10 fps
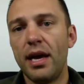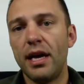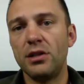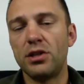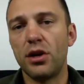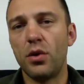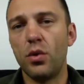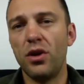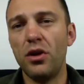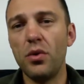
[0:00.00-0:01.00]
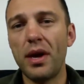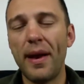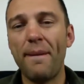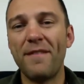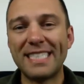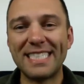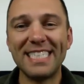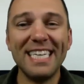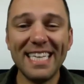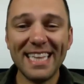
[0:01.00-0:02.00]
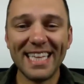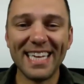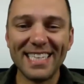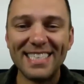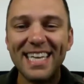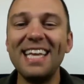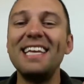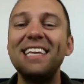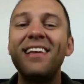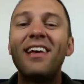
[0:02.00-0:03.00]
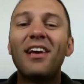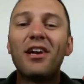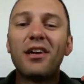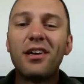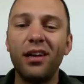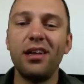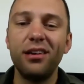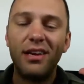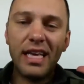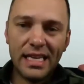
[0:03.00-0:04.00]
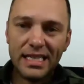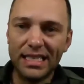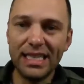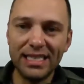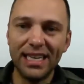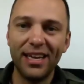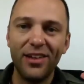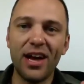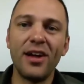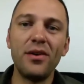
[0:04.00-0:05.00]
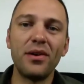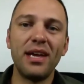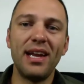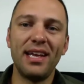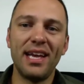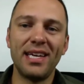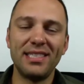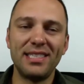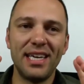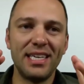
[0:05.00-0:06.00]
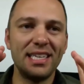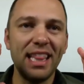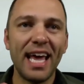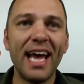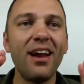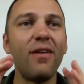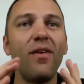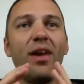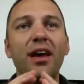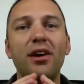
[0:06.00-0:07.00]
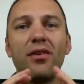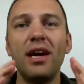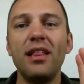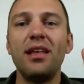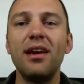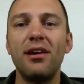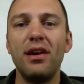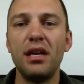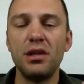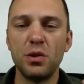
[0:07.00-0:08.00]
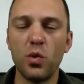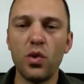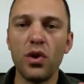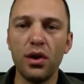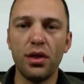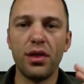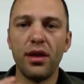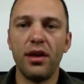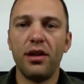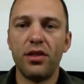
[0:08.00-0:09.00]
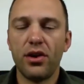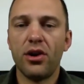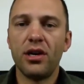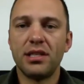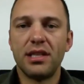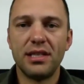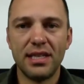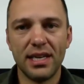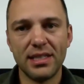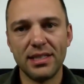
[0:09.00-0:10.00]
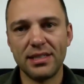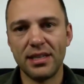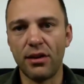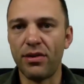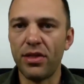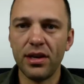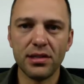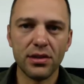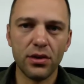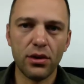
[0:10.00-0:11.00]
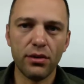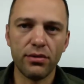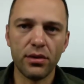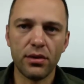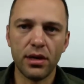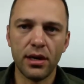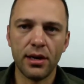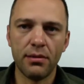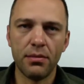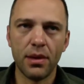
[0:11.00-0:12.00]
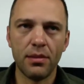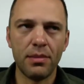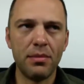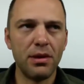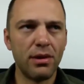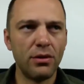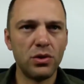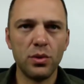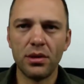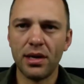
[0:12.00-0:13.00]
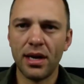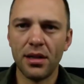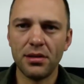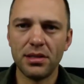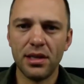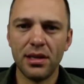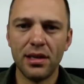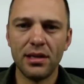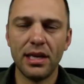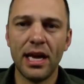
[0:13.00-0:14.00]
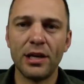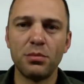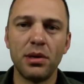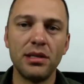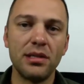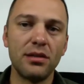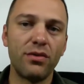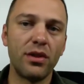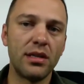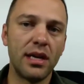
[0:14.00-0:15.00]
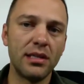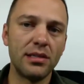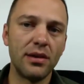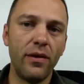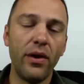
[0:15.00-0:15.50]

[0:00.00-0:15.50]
And so you can see this in color, in detail, on an organic acid test. That right there is worth the cost of the test itself. I think it's a little over, maybe around $200, I think the cash price is for their test.